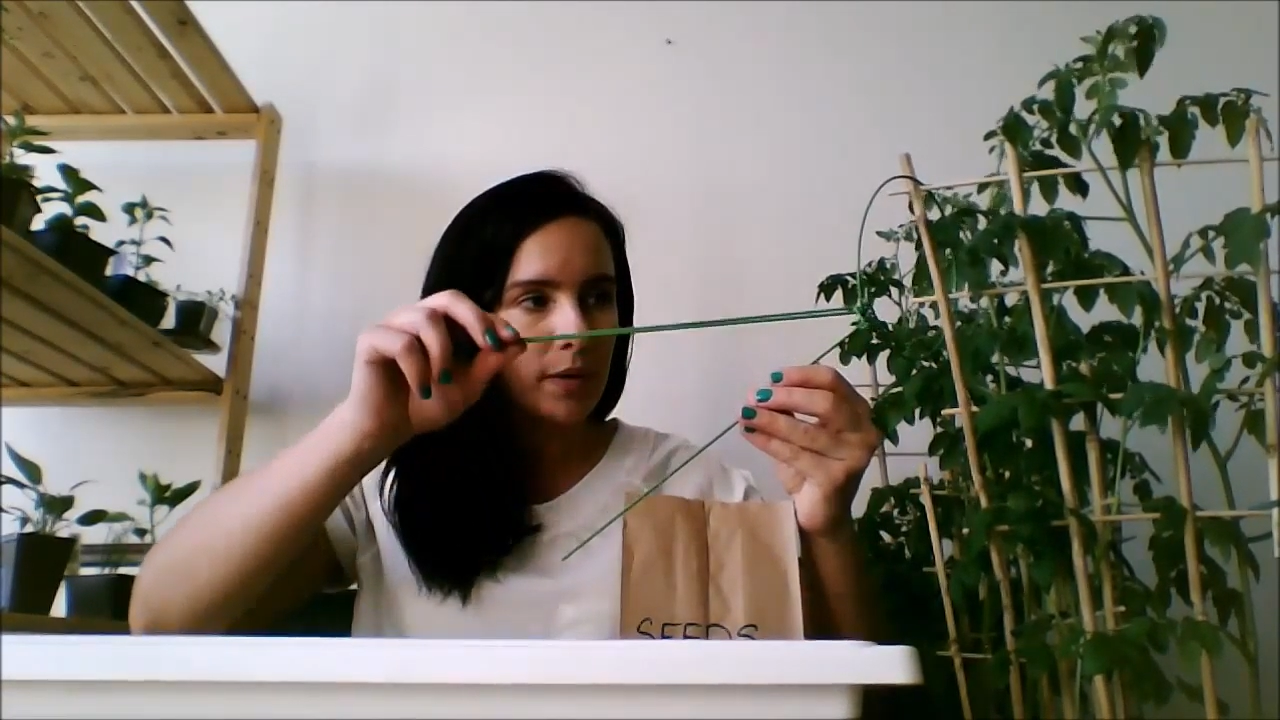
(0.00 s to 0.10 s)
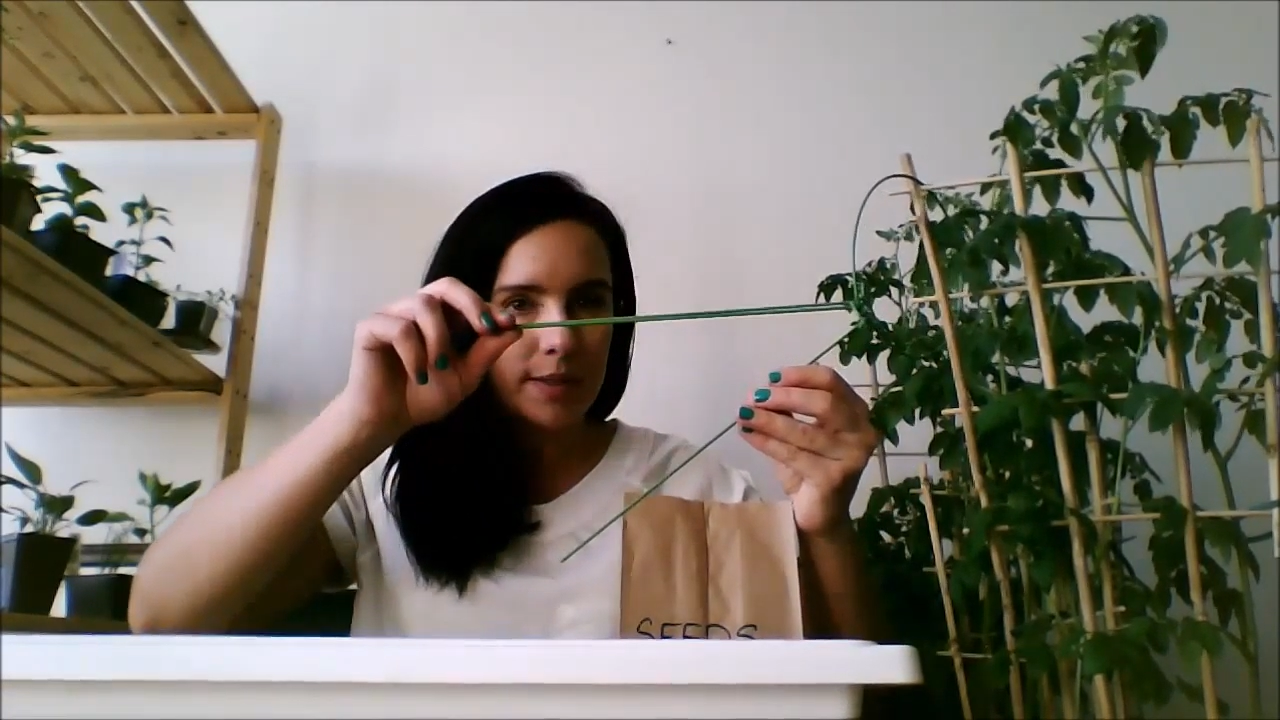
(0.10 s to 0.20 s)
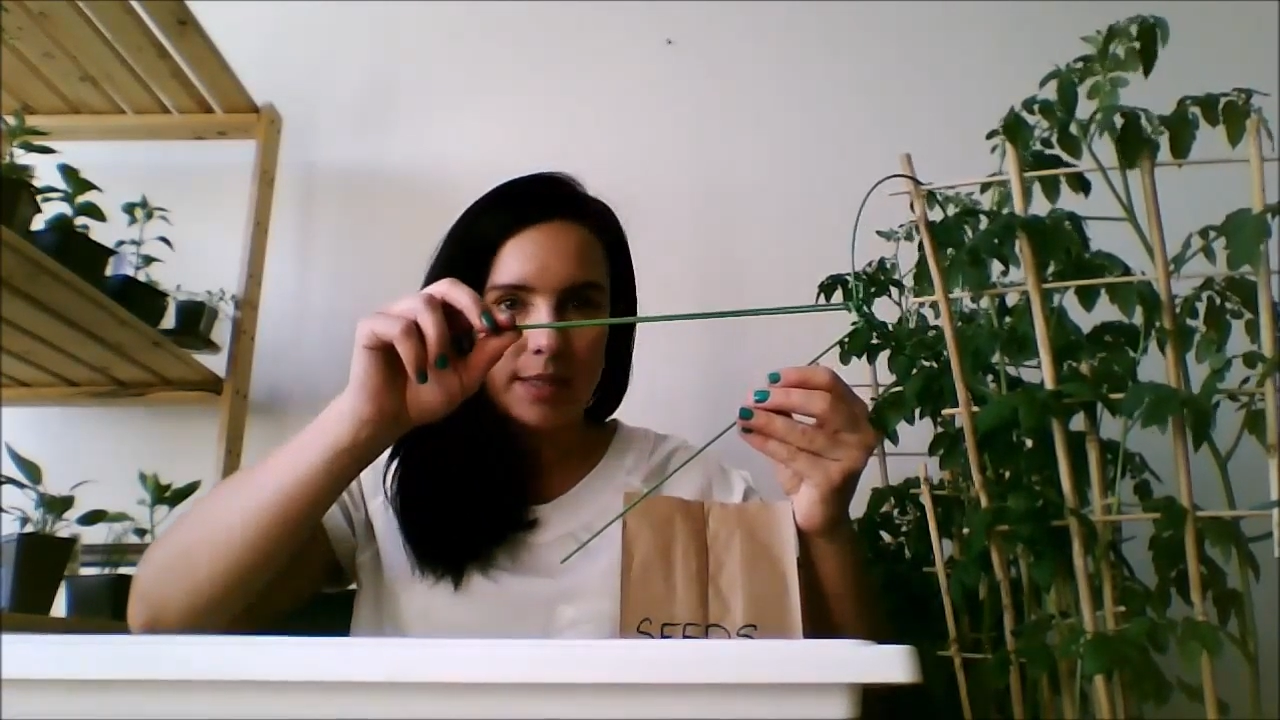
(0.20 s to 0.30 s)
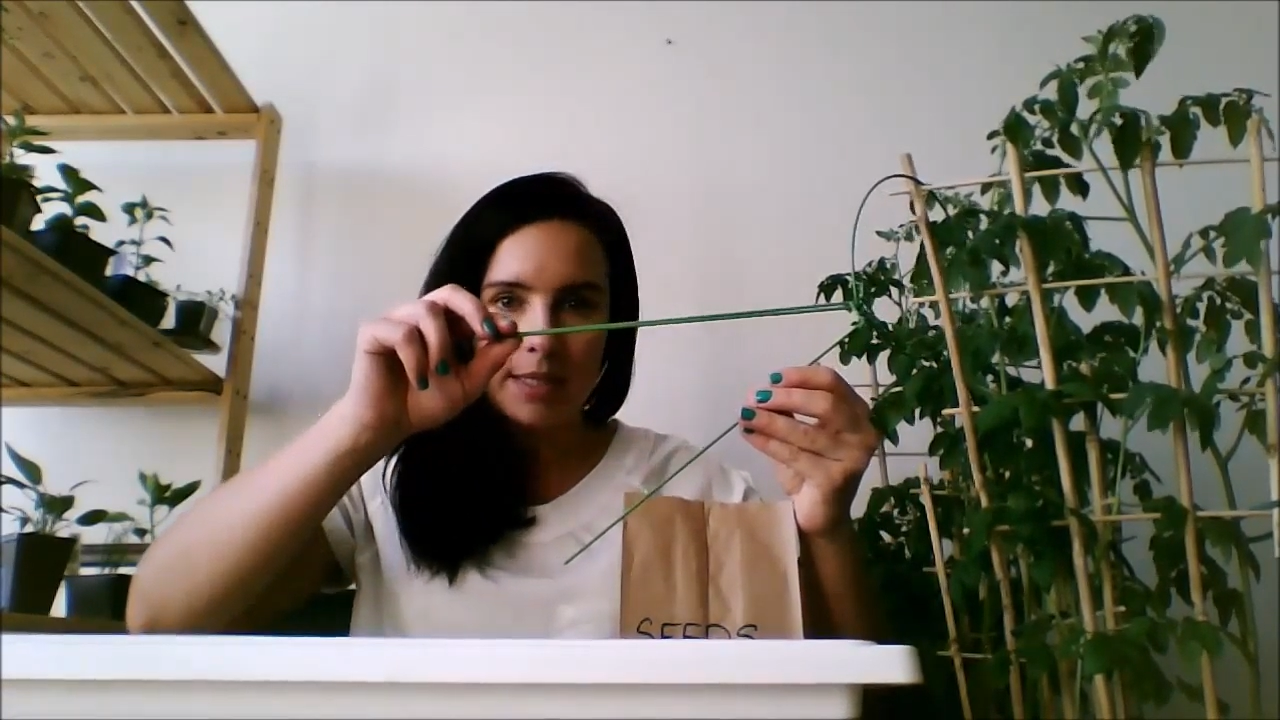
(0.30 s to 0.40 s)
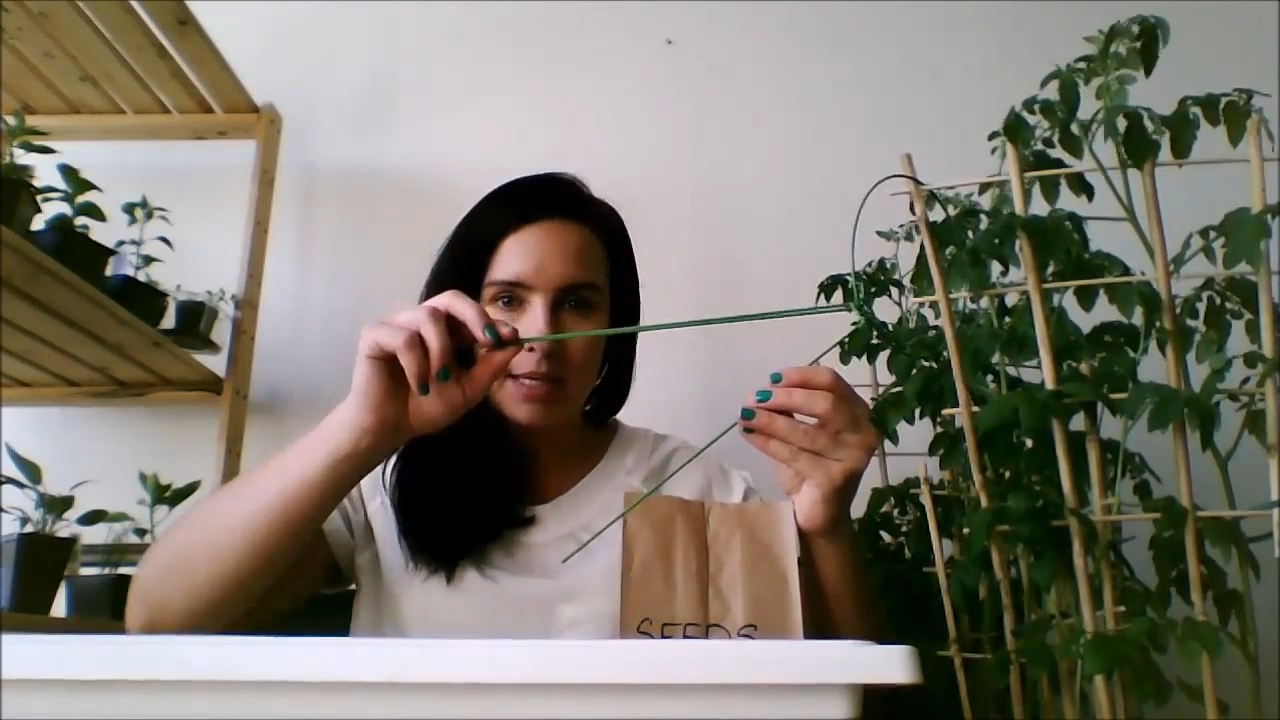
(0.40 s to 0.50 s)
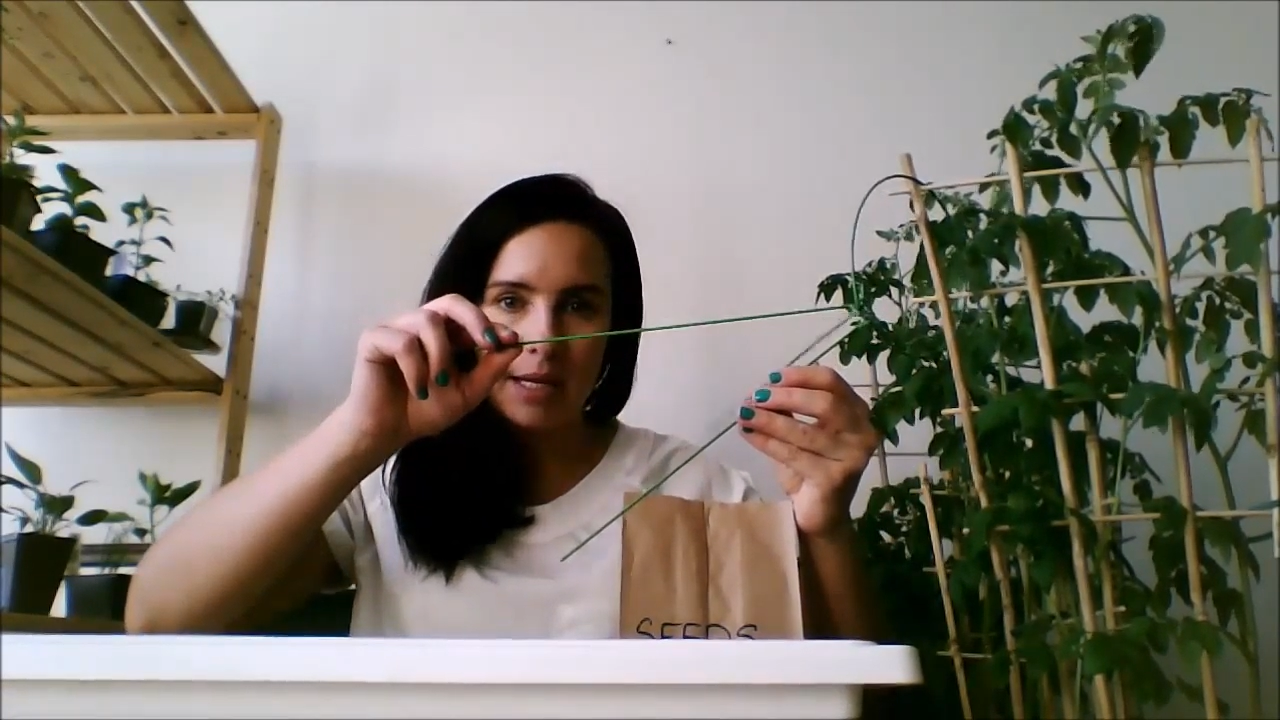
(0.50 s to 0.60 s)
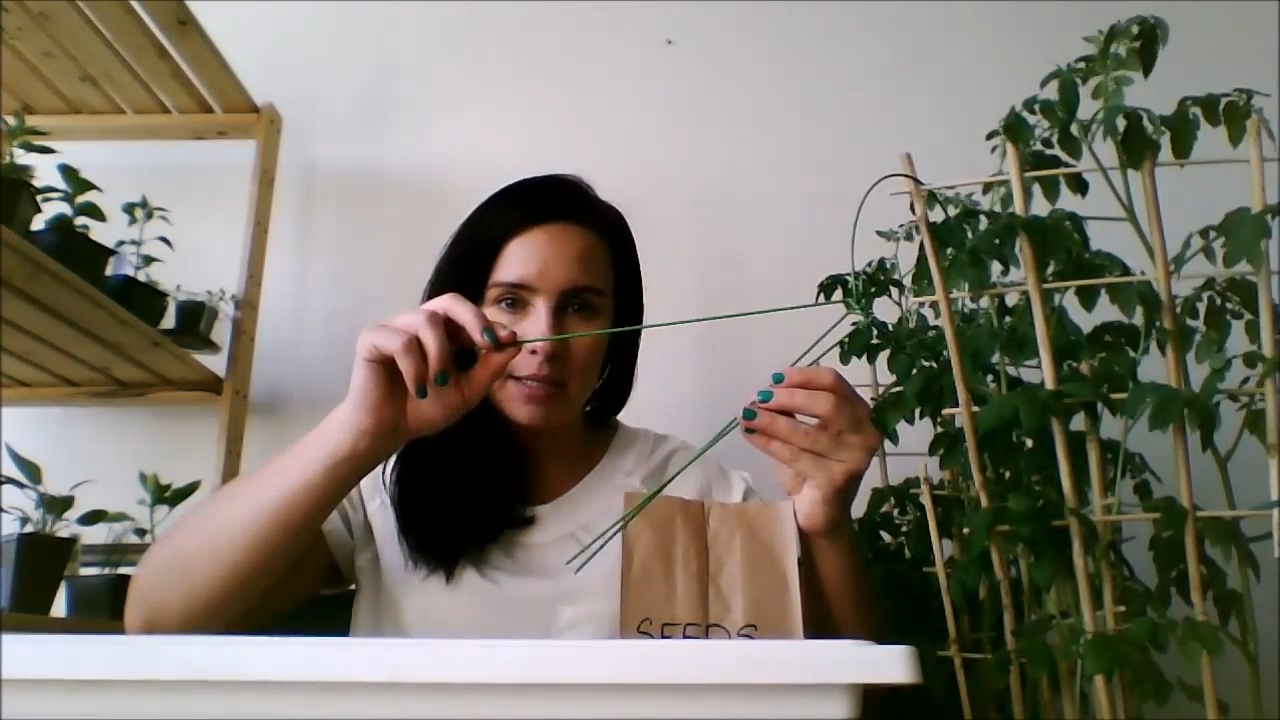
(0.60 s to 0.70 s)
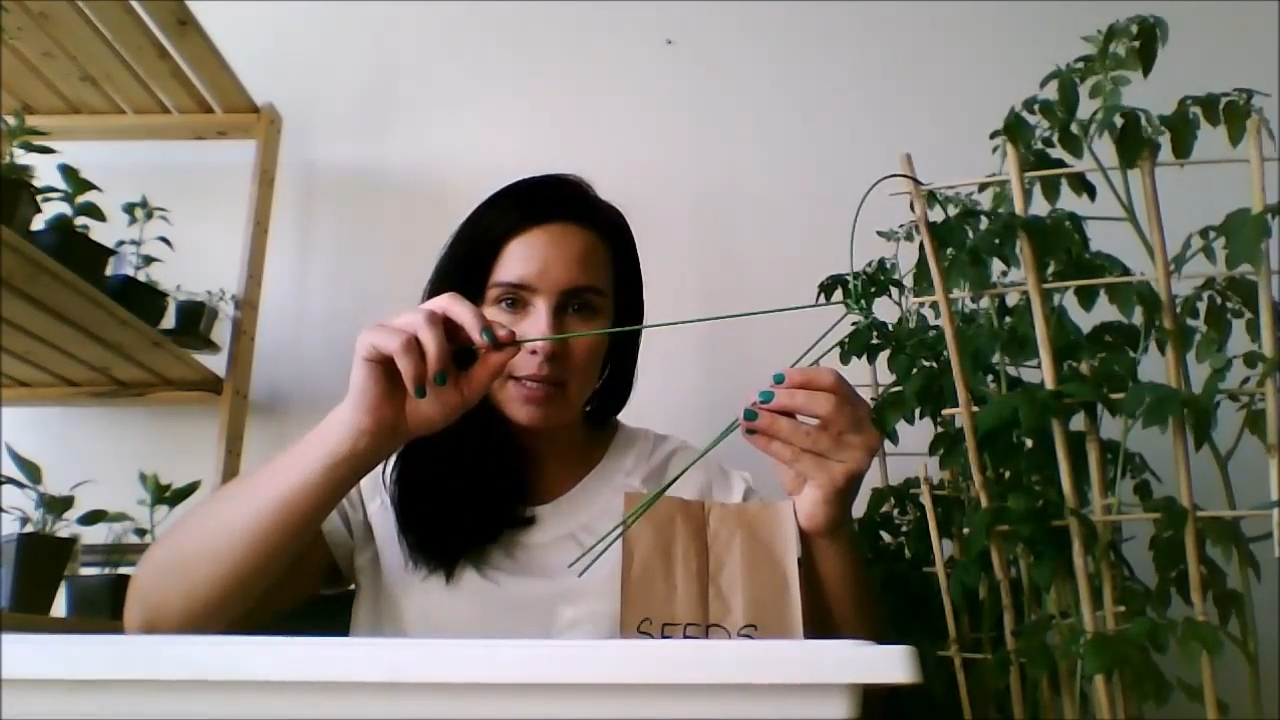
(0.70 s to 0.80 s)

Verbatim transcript: stakes